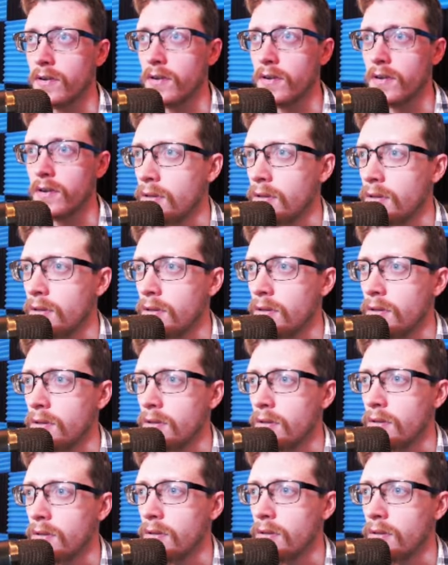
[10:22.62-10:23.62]

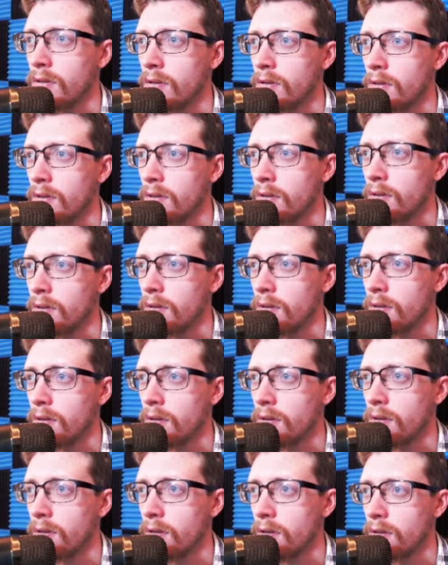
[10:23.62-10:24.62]

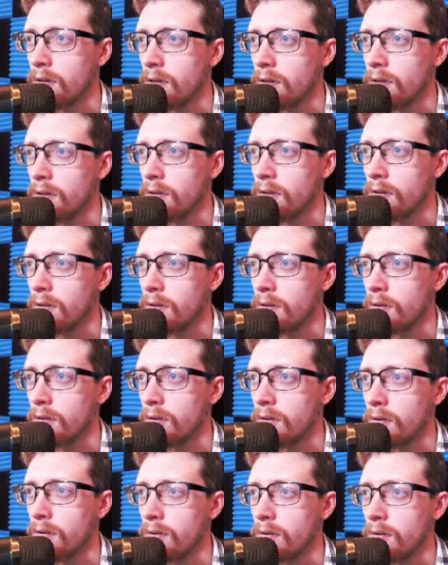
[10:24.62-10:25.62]

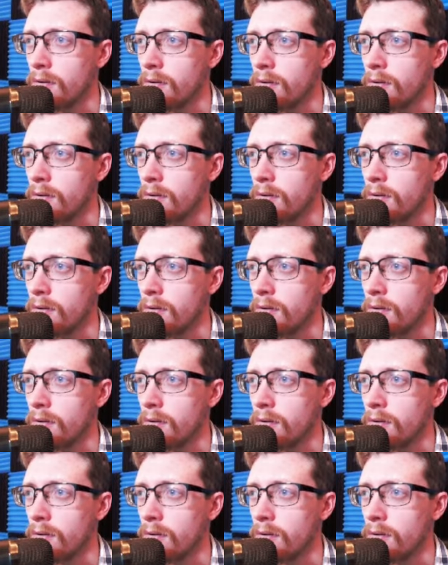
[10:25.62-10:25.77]
(no one is talking)